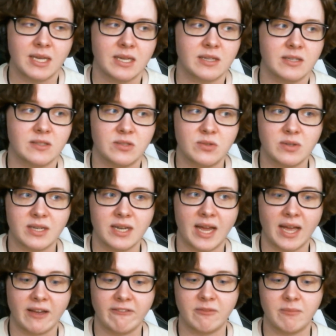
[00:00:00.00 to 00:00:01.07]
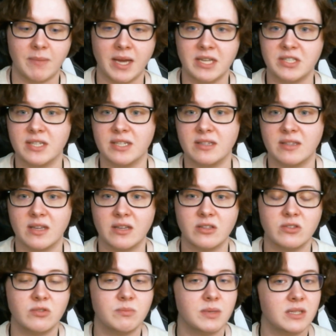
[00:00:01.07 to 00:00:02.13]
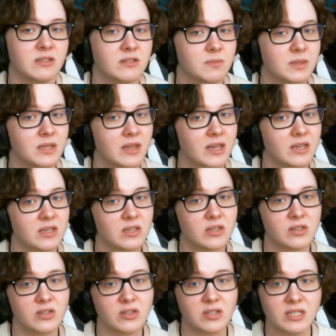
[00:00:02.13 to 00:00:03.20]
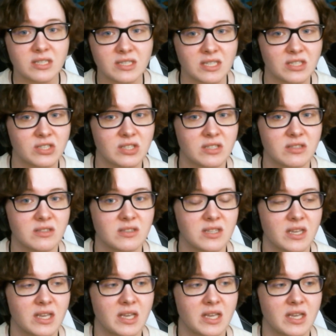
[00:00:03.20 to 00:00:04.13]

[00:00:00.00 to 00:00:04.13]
Because you can have magic that you mean to be like good intentions,